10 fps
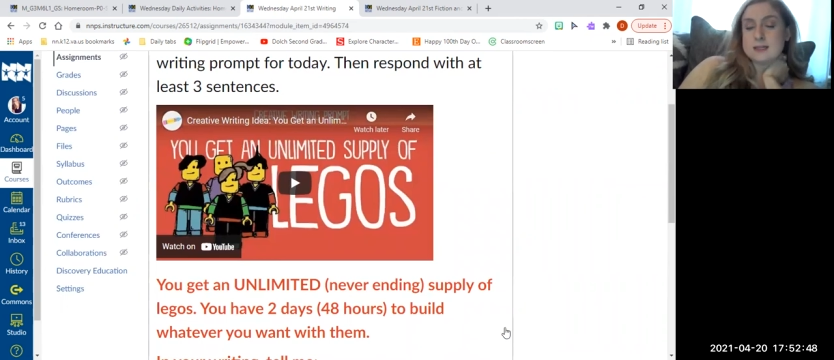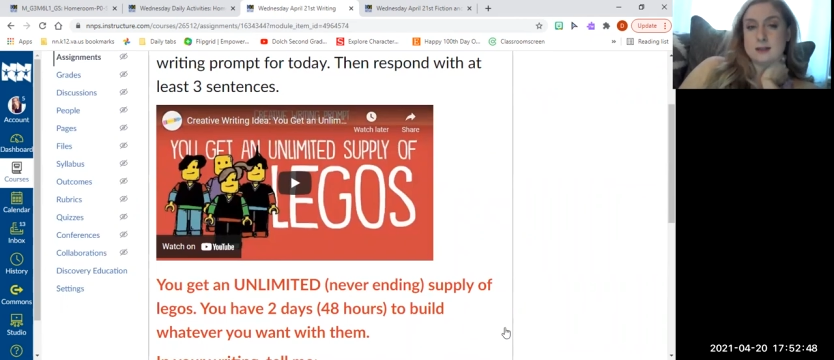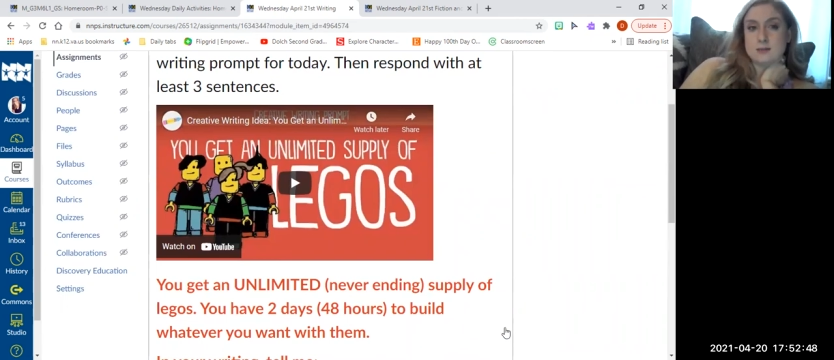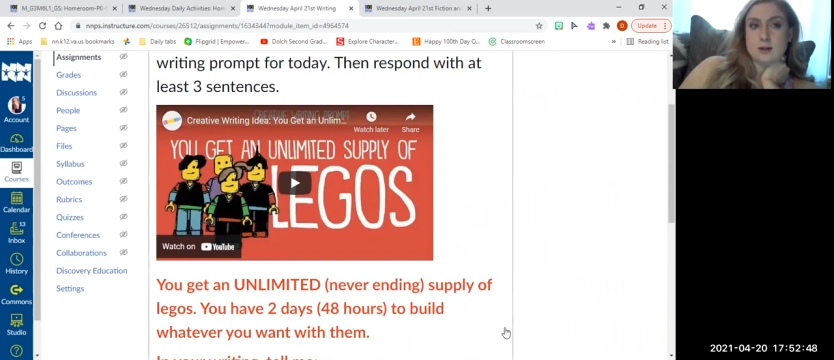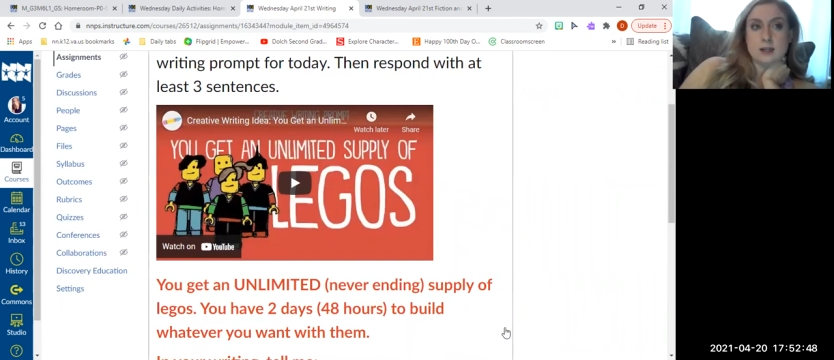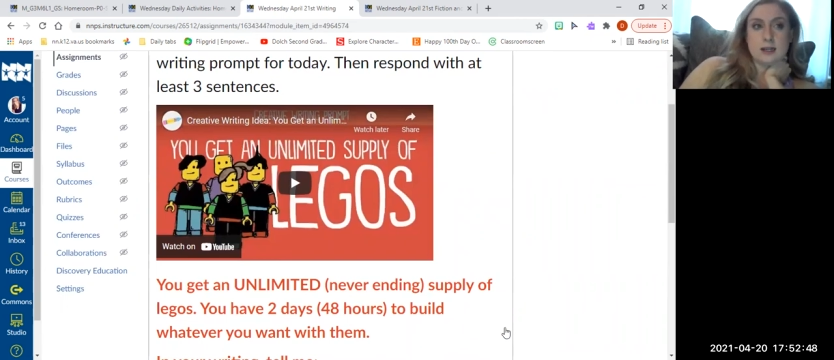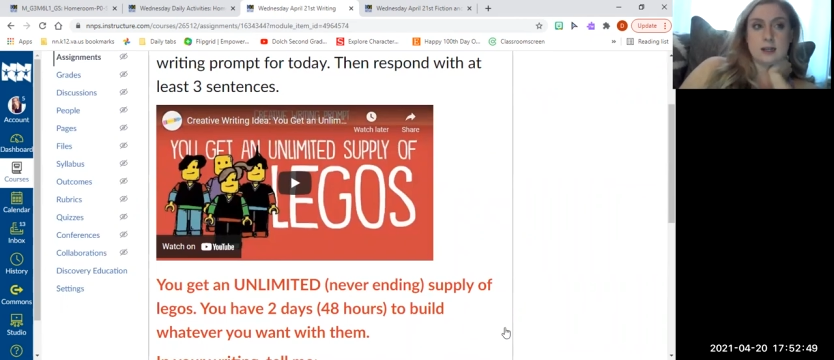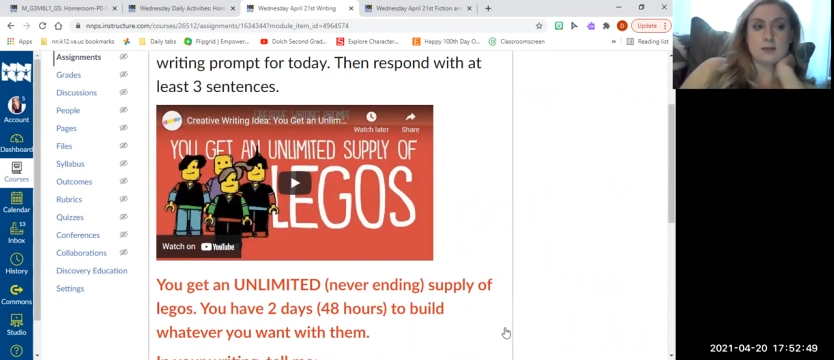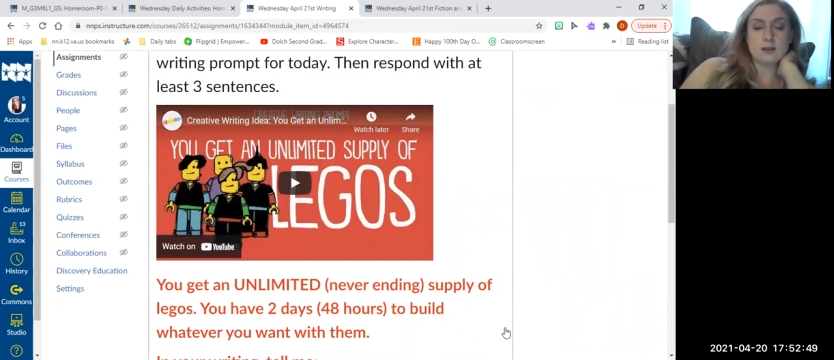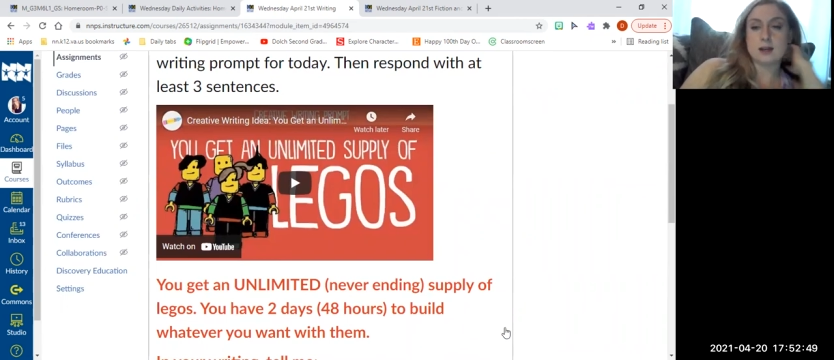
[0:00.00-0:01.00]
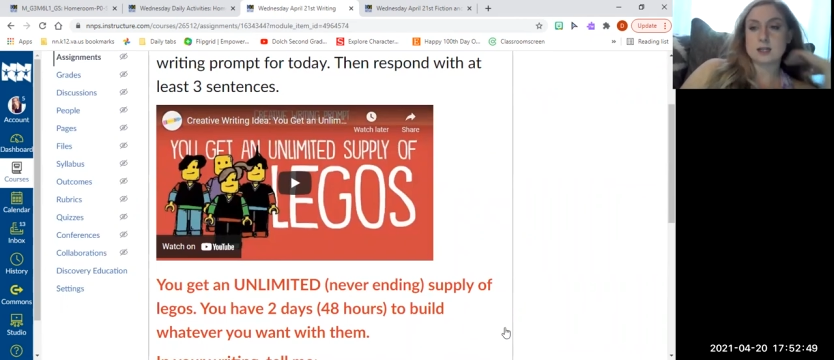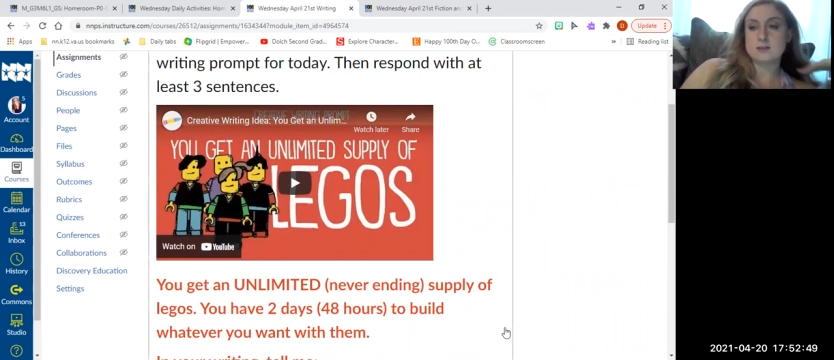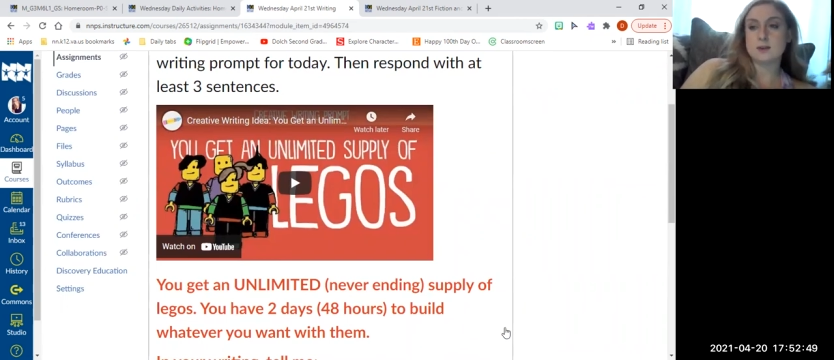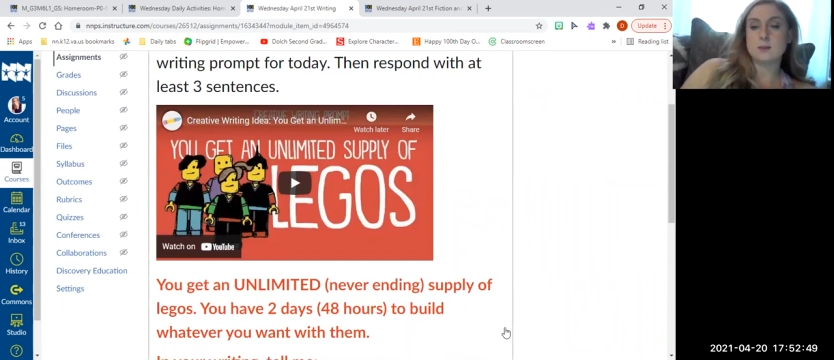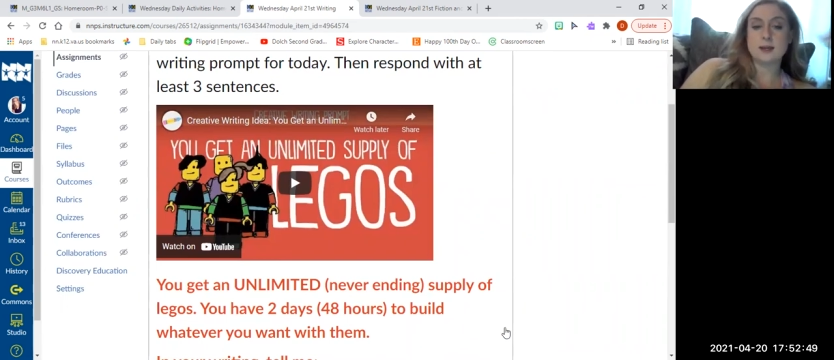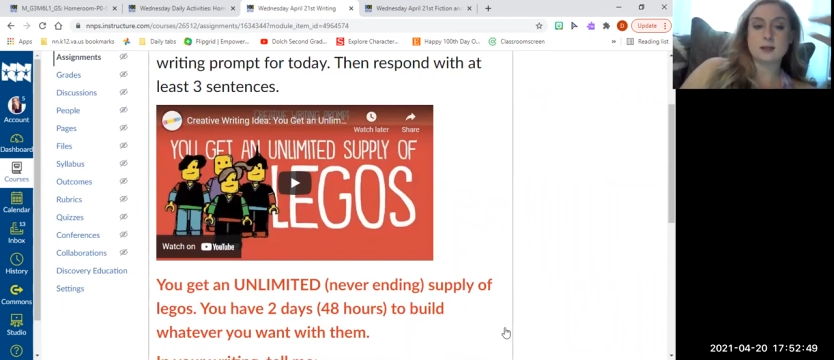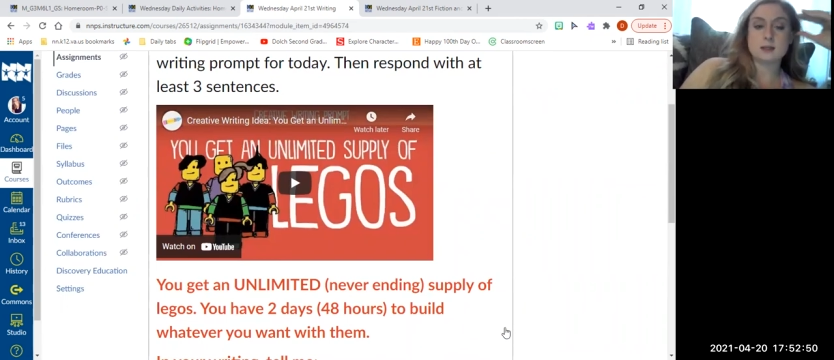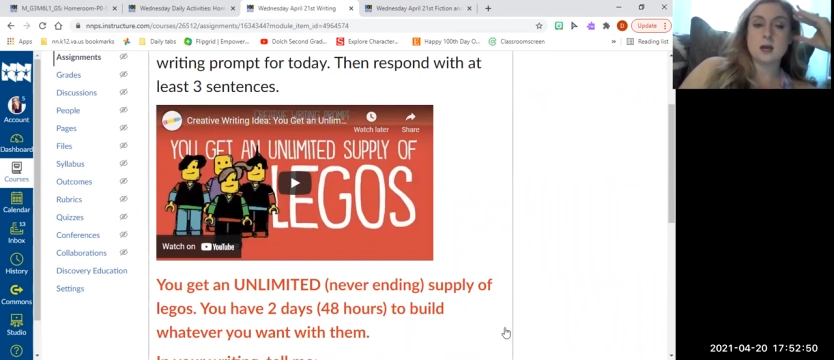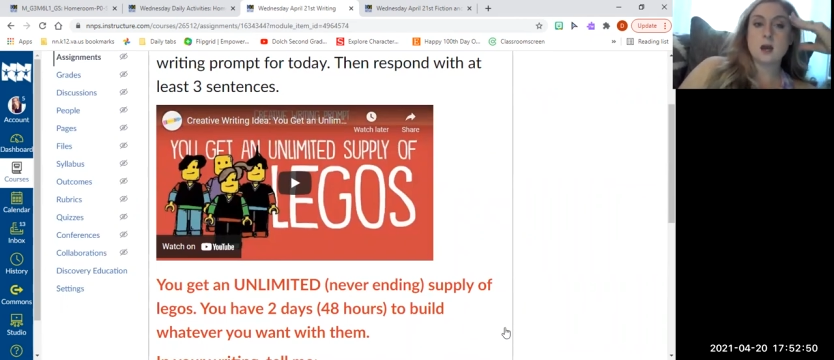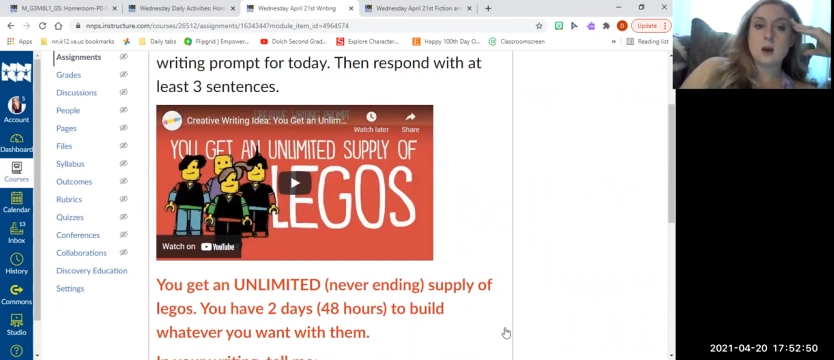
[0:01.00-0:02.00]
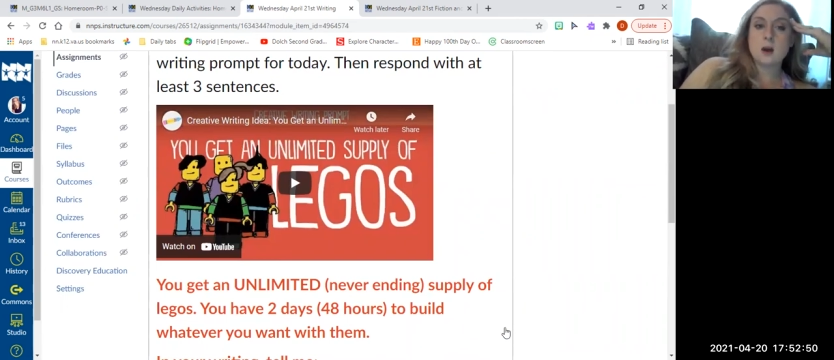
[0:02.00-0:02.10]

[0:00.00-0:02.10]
bit differently for the next few weeks.